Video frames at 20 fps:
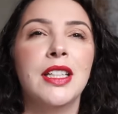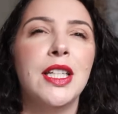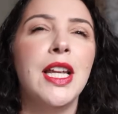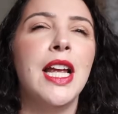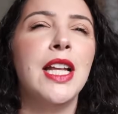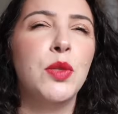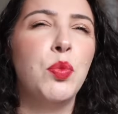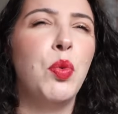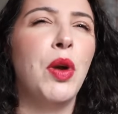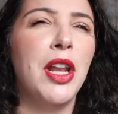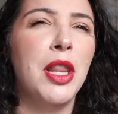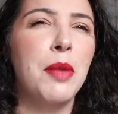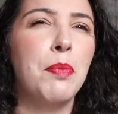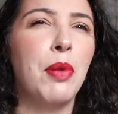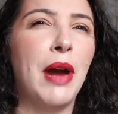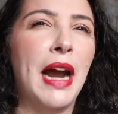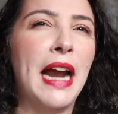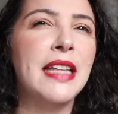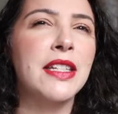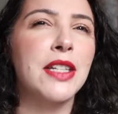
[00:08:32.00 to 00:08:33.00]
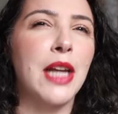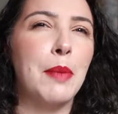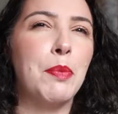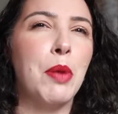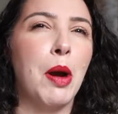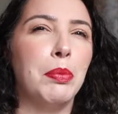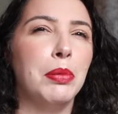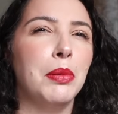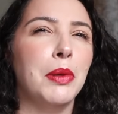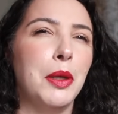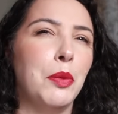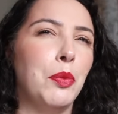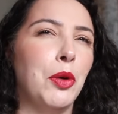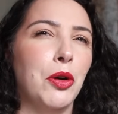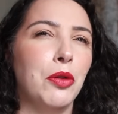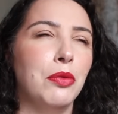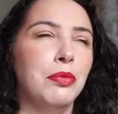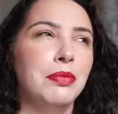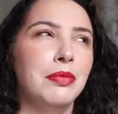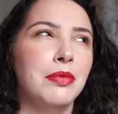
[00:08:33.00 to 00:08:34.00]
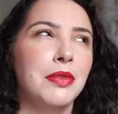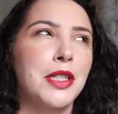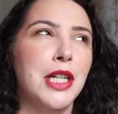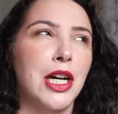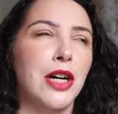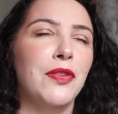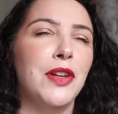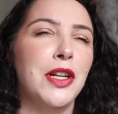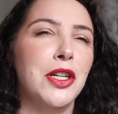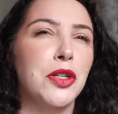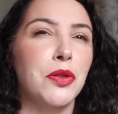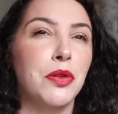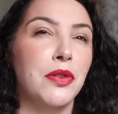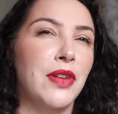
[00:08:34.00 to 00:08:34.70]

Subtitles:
it's one of the brands I probably will delve into